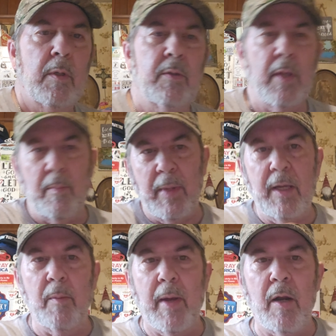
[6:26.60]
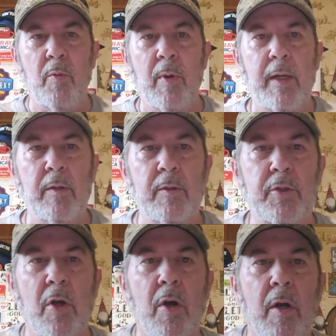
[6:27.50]
So that made about a regular
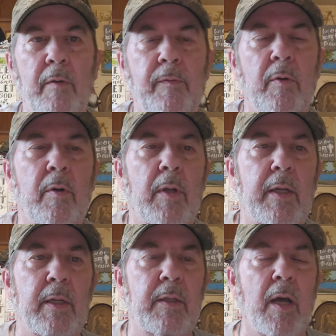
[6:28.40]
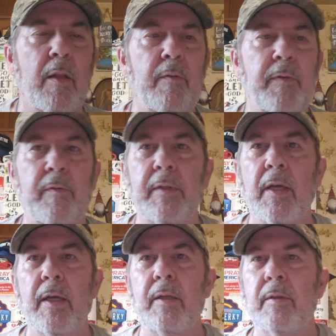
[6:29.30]
jar for like
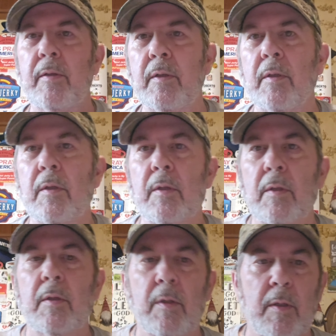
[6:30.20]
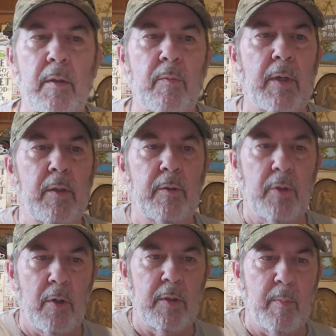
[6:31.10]
$1.58. Regular
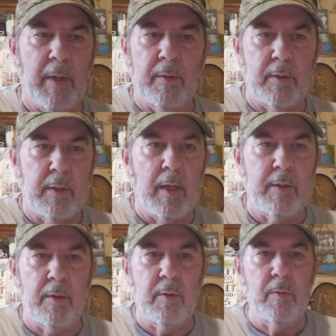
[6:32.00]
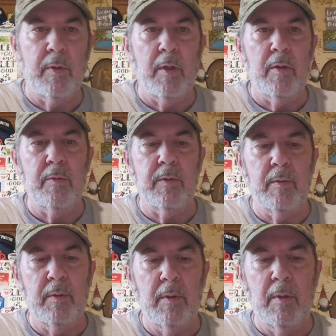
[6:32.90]
jar is about the size of two of those,
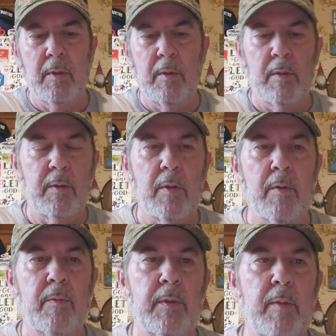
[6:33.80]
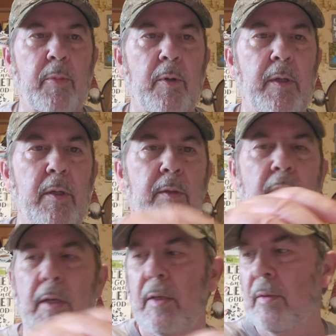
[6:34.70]
so did pretty good
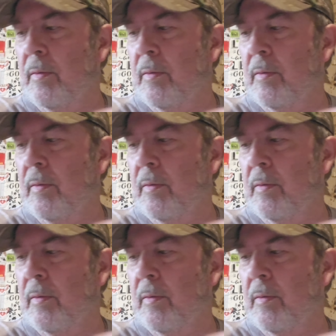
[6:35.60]
there.